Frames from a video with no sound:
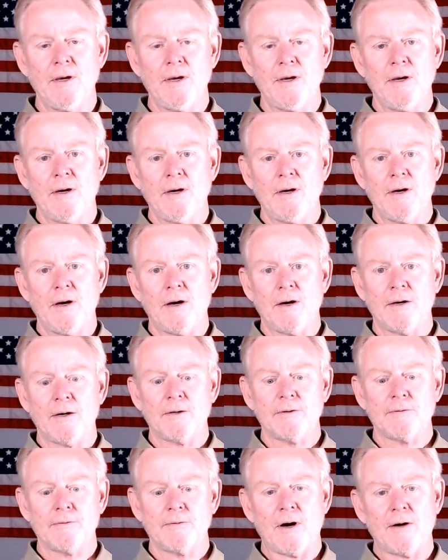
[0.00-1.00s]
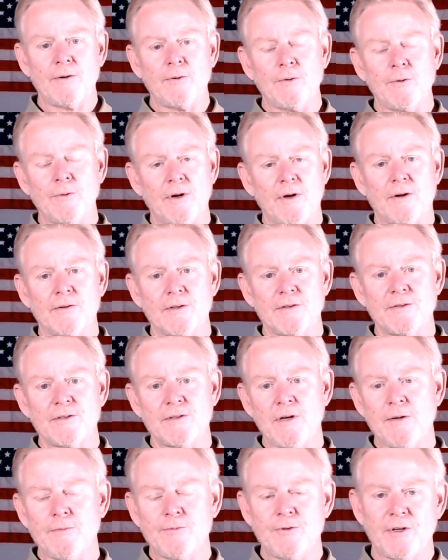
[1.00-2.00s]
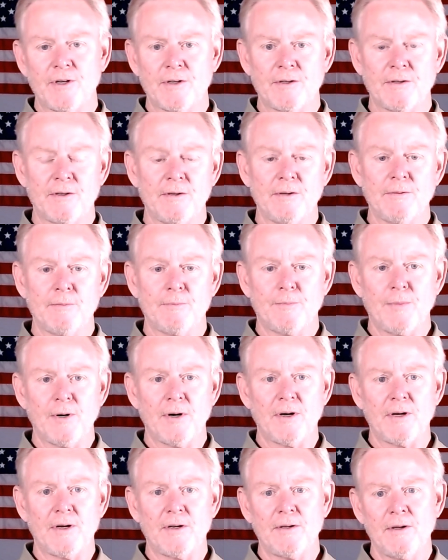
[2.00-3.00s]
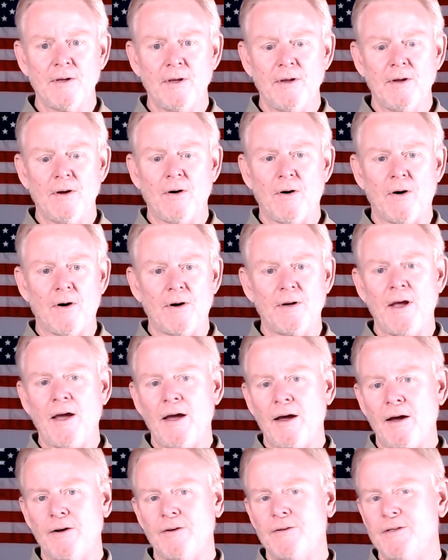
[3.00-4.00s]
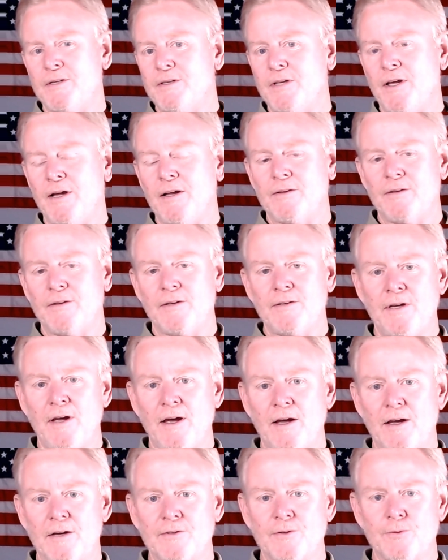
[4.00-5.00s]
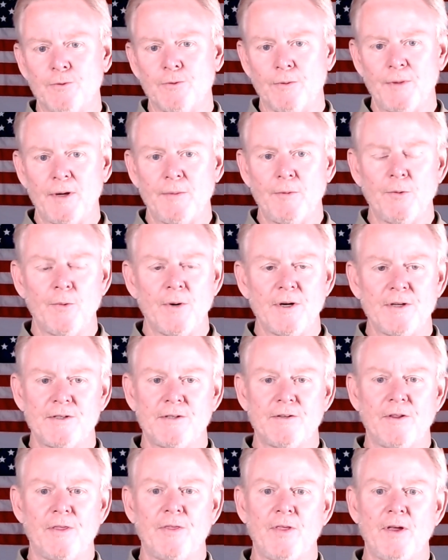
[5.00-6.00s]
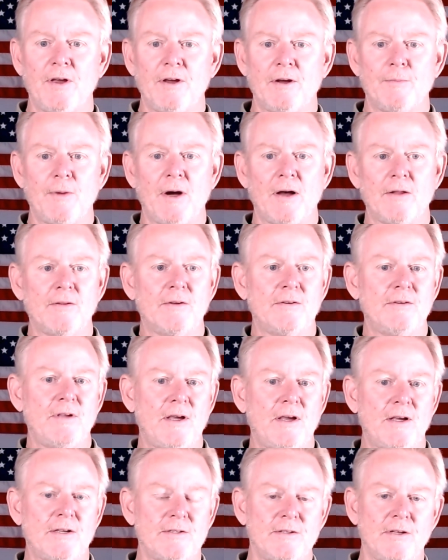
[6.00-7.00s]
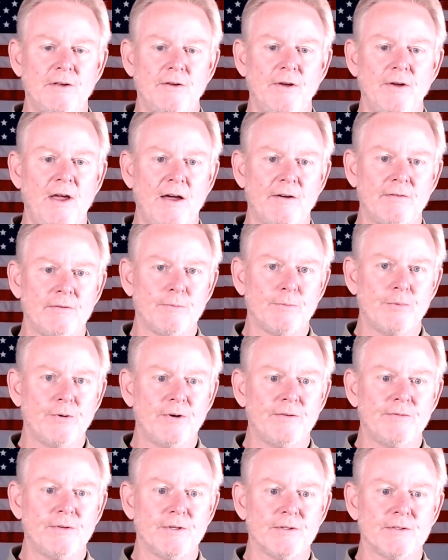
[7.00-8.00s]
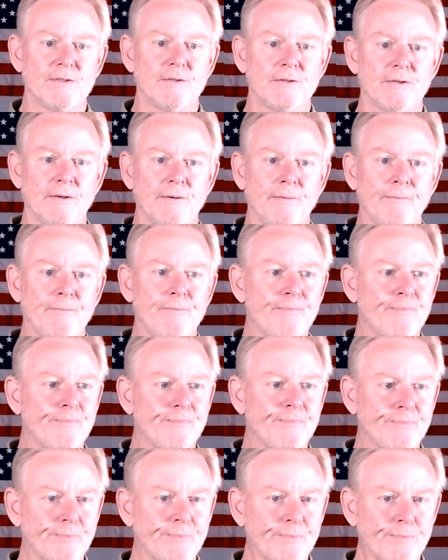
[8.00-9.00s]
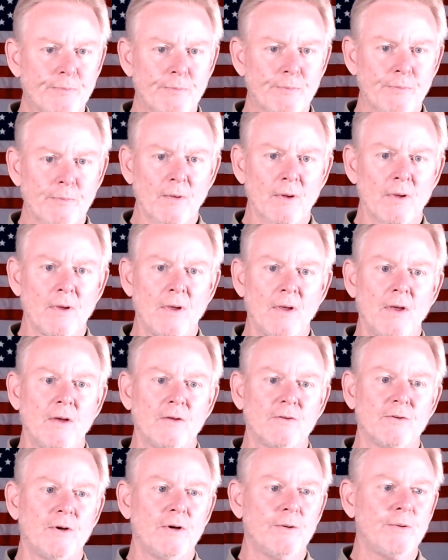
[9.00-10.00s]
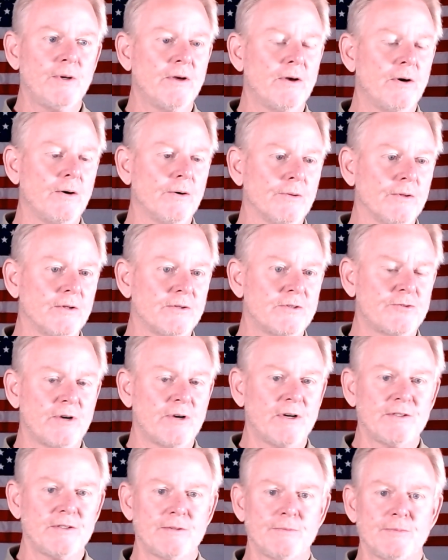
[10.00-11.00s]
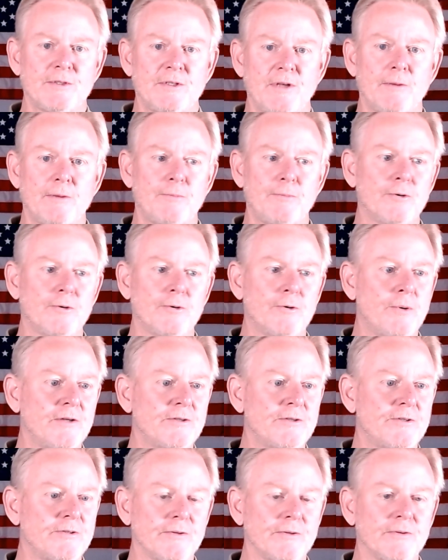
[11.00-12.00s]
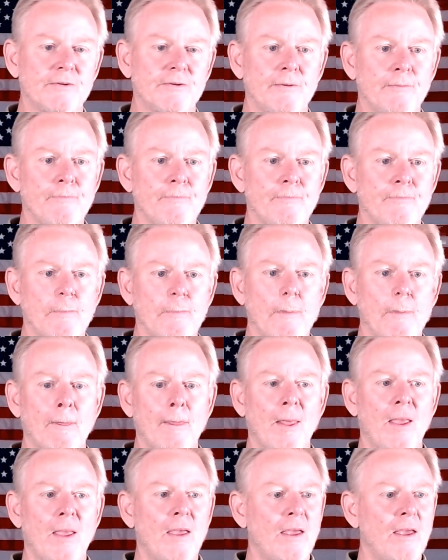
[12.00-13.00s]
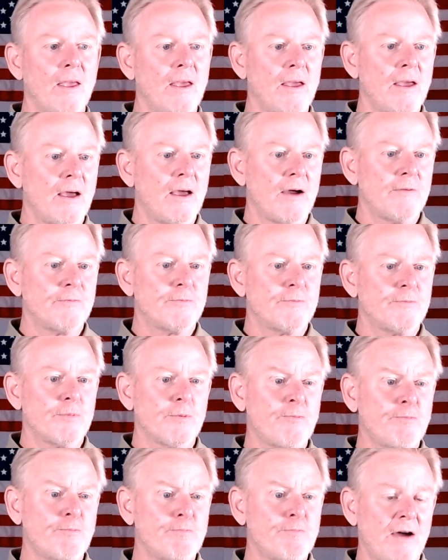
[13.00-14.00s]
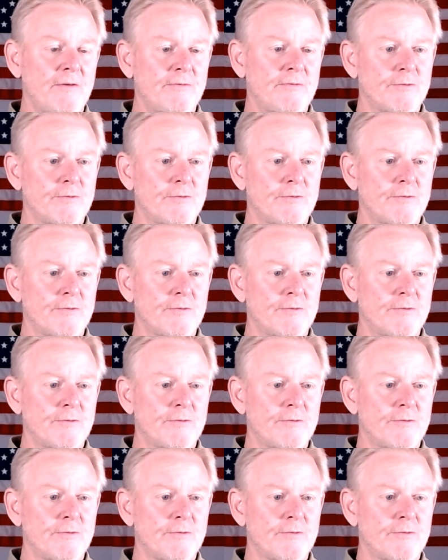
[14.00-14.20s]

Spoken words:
not only on the subject, but on how to take the test, or maybe ways to think about the test that you haven't previously. So here we go. Let's try some sample questions. After